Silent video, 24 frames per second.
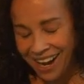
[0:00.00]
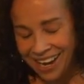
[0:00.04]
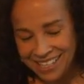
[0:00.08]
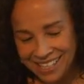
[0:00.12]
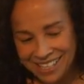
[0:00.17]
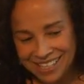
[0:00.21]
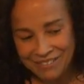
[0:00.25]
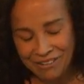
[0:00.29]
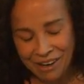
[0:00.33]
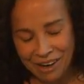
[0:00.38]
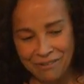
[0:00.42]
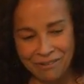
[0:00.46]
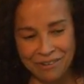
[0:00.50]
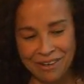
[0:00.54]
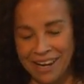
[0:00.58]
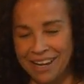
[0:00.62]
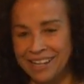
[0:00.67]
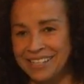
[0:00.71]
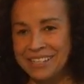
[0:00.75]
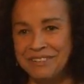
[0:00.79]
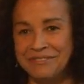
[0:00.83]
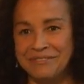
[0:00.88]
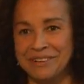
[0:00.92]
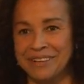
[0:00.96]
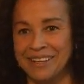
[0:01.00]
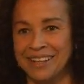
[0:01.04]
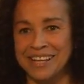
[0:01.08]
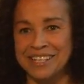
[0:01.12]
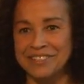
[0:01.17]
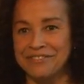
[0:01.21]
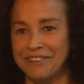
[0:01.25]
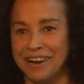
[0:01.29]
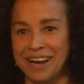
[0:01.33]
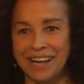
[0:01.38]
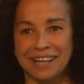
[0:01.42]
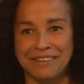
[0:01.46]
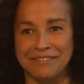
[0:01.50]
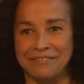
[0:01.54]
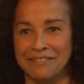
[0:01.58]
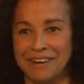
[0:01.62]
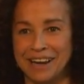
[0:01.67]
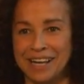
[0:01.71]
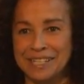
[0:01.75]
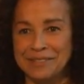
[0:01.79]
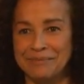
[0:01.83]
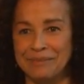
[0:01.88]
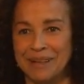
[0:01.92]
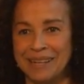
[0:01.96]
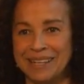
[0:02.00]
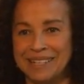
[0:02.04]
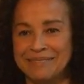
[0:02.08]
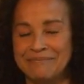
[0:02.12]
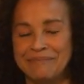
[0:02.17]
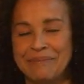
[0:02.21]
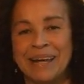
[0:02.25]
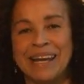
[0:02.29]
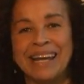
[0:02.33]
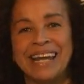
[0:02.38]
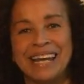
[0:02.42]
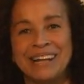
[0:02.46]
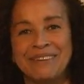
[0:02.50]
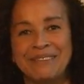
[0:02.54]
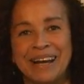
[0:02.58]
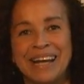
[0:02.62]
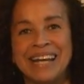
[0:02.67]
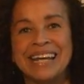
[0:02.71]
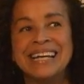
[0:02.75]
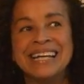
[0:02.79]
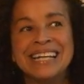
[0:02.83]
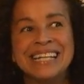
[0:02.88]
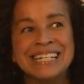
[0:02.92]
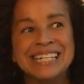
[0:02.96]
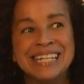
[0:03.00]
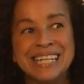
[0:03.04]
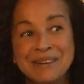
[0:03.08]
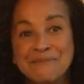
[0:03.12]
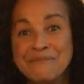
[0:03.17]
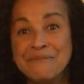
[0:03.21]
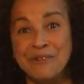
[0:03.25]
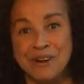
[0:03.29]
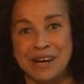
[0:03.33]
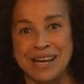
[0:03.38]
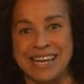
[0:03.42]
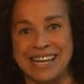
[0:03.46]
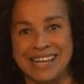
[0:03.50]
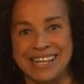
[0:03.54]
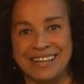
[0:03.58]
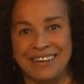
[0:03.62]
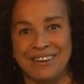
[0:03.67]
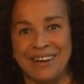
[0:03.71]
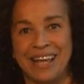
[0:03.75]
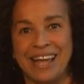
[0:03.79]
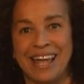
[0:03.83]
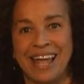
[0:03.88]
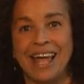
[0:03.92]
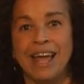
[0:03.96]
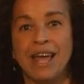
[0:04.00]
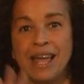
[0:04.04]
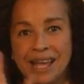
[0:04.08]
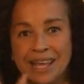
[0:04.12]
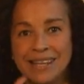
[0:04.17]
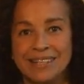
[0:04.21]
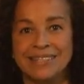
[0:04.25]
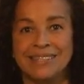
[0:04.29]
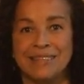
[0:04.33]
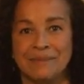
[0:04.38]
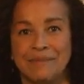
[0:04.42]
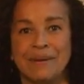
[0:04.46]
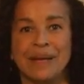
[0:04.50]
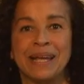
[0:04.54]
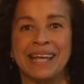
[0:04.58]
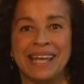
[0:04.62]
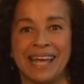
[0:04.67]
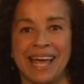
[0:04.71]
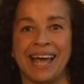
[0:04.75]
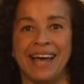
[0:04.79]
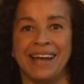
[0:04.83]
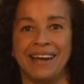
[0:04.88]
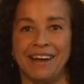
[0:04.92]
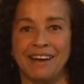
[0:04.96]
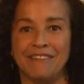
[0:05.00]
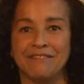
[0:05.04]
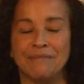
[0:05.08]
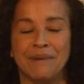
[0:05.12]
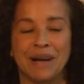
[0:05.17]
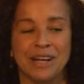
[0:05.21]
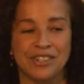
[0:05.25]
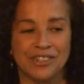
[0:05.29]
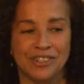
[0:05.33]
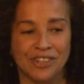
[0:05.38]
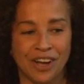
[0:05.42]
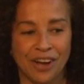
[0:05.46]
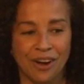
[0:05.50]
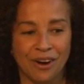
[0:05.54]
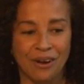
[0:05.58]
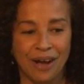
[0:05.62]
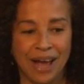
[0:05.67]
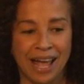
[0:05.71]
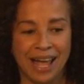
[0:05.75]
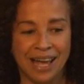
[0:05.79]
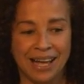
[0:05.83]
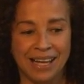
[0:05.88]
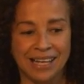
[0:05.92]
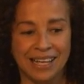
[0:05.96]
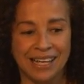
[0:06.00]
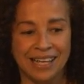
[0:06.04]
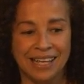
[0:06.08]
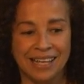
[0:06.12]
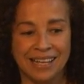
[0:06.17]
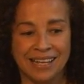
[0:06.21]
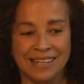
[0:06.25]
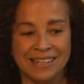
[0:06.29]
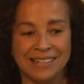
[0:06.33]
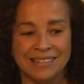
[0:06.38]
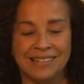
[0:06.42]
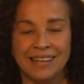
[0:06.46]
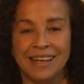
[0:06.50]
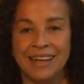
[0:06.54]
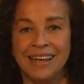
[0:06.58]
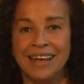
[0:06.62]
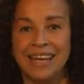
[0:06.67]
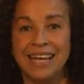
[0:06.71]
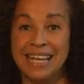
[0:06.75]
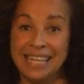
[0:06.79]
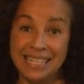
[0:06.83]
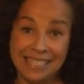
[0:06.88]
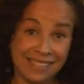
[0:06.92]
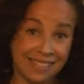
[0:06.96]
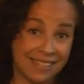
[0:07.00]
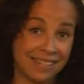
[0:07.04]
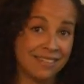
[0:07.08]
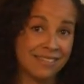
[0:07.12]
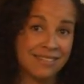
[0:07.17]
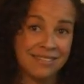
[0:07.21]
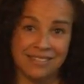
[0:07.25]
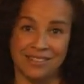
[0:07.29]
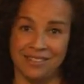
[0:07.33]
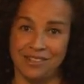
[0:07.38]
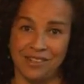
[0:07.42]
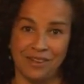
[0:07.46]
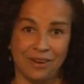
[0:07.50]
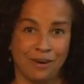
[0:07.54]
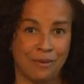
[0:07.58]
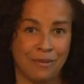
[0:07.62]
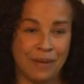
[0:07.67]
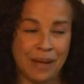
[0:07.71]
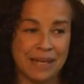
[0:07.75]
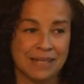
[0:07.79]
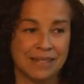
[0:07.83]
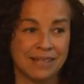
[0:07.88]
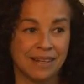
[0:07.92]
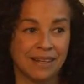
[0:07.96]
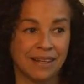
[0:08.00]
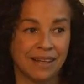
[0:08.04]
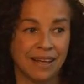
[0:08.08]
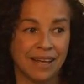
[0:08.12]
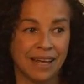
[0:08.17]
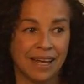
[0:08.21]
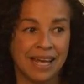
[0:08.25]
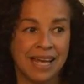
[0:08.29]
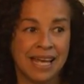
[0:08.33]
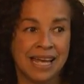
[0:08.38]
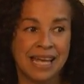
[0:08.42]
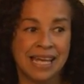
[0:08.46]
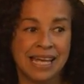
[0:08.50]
I didn't realize Frank in Frank's Place, but anyway, Tim Reed is the big get of my show, and he steals the show, basically.